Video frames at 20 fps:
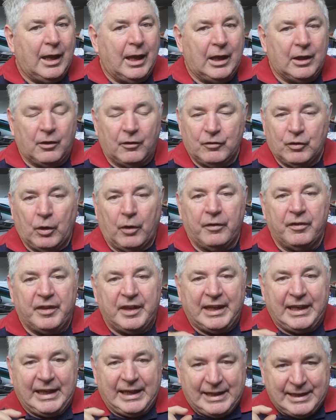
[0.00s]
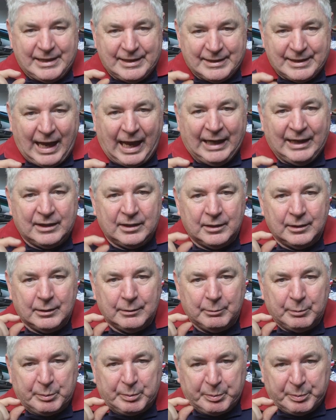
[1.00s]
and I've got the exact
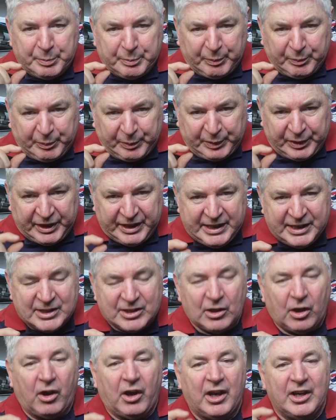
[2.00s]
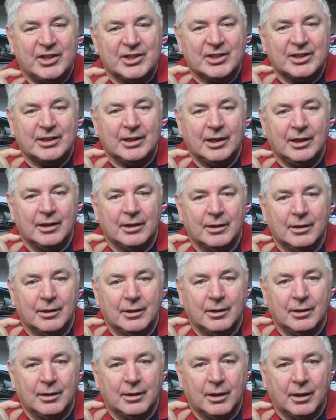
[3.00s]
precise
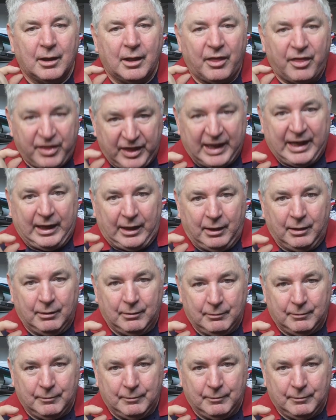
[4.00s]
thing,